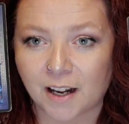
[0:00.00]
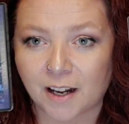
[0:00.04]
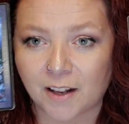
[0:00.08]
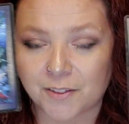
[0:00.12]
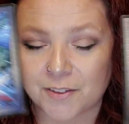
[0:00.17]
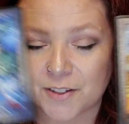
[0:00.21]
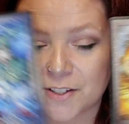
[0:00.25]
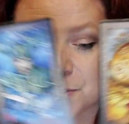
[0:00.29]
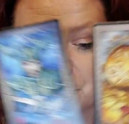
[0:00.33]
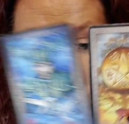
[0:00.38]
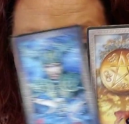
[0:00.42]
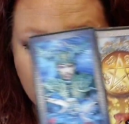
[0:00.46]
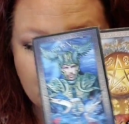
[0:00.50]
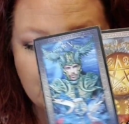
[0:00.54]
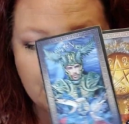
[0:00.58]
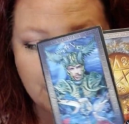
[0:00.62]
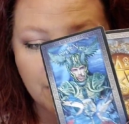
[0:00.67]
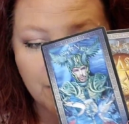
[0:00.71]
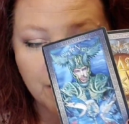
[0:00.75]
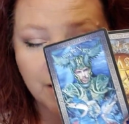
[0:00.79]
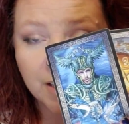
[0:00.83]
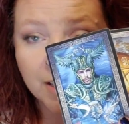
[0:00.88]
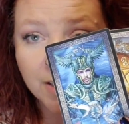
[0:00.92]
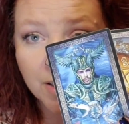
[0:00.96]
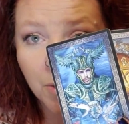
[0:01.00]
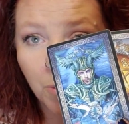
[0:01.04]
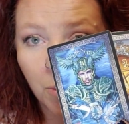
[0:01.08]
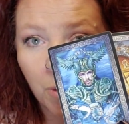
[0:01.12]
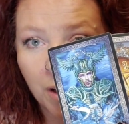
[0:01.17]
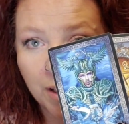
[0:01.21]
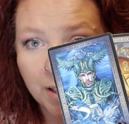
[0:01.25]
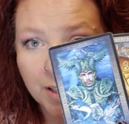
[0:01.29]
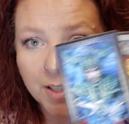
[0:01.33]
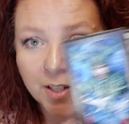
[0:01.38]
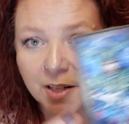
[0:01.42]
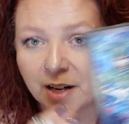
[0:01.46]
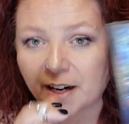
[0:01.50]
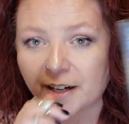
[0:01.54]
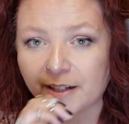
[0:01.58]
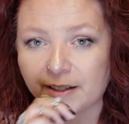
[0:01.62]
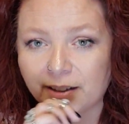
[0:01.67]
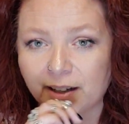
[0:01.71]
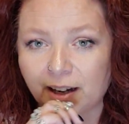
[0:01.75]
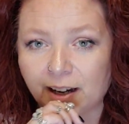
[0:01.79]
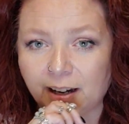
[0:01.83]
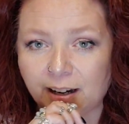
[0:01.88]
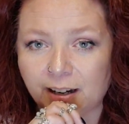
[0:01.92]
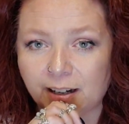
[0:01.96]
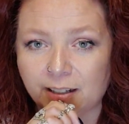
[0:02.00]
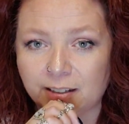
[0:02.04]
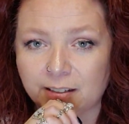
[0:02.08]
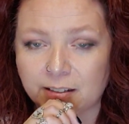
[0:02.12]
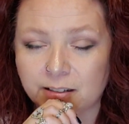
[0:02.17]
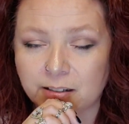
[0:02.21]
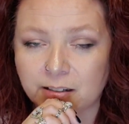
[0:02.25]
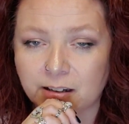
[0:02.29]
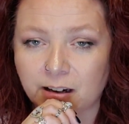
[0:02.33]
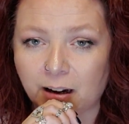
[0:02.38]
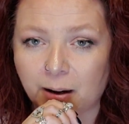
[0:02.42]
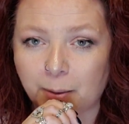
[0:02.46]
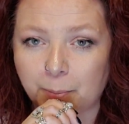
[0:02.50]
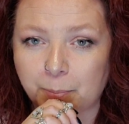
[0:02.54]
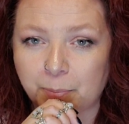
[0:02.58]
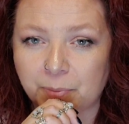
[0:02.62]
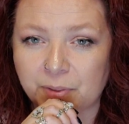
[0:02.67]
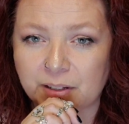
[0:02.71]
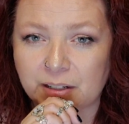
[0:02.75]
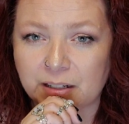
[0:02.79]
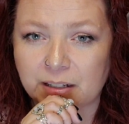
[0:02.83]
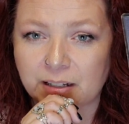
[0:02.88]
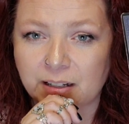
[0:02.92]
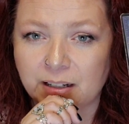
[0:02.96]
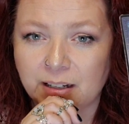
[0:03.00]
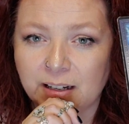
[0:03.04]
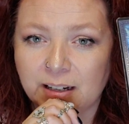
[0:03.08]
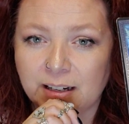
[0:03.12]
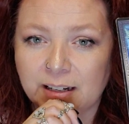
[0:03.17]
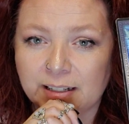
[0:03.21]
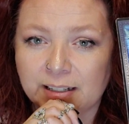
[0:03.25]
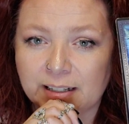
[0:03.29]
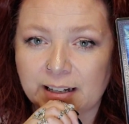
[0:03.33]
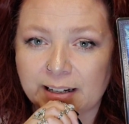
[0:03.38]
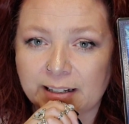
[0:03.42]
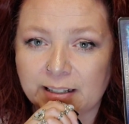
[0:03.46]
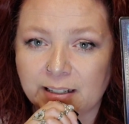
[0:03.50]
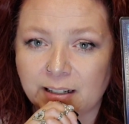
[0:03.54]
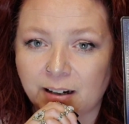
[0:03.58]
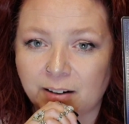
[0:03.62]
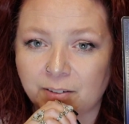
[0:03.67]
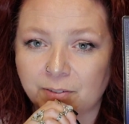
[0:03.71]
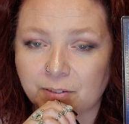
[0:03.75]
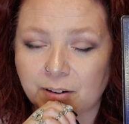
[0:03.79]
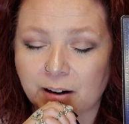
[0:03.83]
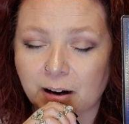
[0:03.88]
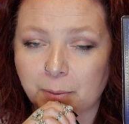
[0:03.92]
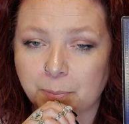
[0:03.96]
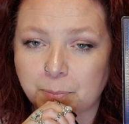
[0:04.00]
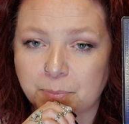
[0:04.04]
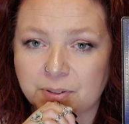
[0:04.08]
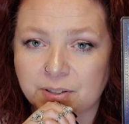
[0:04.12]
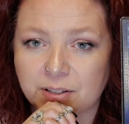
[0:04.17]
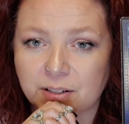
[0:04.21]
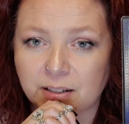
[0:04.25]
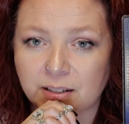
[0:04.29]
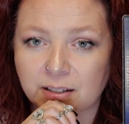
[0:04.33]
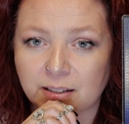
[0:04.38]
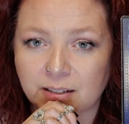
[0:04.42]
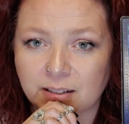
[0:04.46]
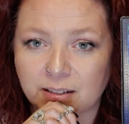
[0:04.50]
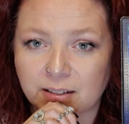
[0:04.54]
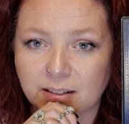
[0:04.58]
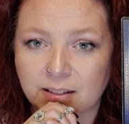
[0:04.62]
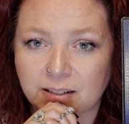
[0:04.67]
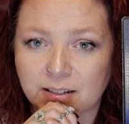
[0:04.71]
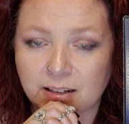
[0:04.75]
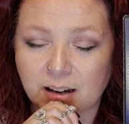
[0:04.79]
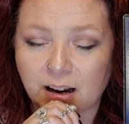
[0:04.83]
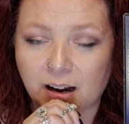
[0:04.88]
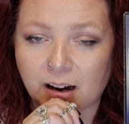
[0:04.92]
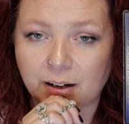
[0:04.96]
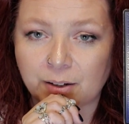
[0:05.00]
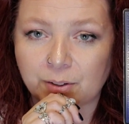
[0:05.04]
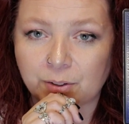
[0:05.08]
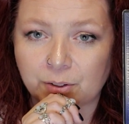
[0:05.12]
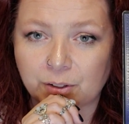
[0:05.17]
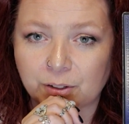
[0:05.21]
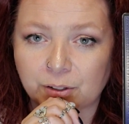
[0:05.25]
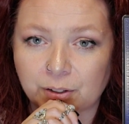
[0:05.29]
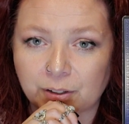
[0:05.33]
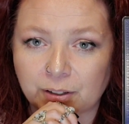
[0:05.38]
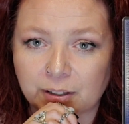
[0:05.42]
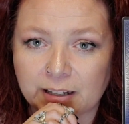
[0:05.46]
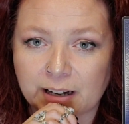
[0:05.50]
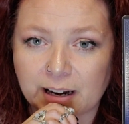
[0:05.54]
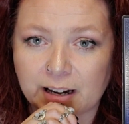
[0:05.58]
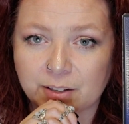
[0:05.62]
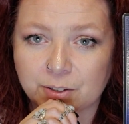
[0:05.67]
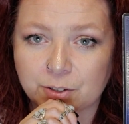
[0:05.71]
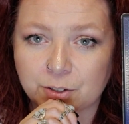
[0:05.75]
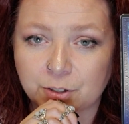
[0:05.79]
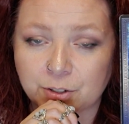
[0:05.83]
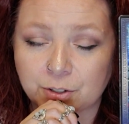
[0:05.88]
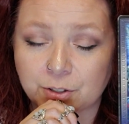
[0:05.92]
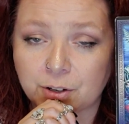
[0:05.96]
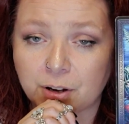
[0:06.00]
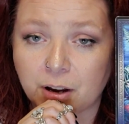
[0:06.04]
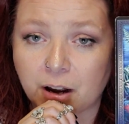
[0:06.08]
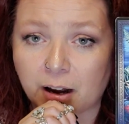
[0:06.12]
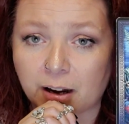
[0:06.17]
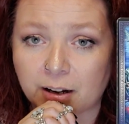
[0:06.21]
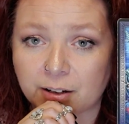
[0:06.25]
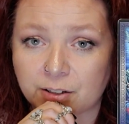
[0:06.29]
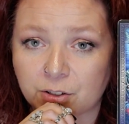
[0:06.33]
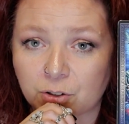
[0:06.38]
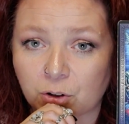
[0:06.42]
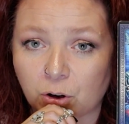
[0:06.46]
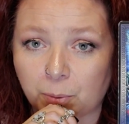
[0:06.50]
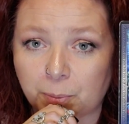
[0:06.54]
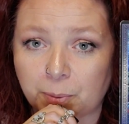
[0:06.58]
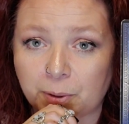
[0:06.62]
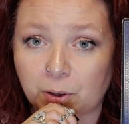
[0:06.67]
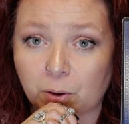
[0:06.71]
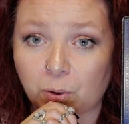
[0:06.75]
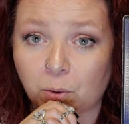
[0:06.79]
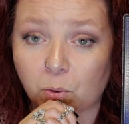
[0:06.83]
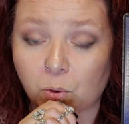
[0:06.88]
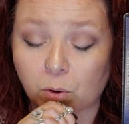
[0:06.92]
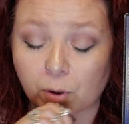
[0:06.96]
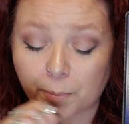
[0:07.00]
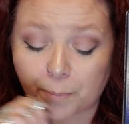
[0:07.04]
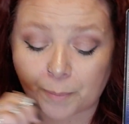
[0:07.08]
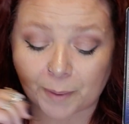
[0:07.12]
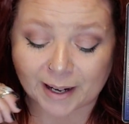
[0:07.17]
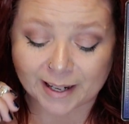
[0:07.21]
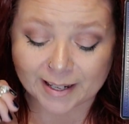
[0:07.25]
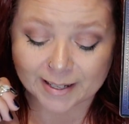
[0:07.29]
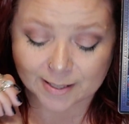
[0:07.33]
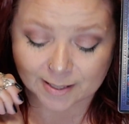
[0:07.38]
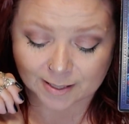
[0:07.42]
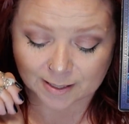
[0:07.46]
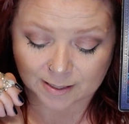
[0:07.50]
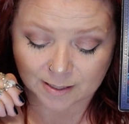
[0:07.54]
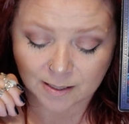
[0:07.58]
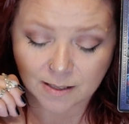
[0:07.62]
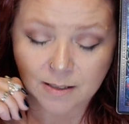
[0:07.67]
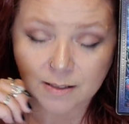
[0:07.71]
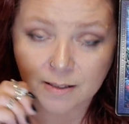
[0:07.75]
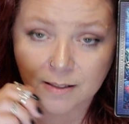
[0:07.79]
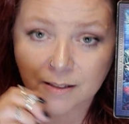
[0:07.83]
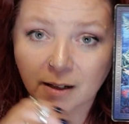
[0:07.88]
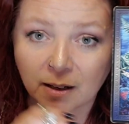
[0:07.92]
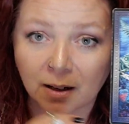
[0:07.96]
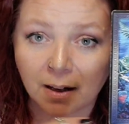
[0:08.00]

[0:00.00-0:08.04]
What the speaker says: This one here is a water sign, and the Knight of Cups is either Cancer, Scorpio, or Pisces.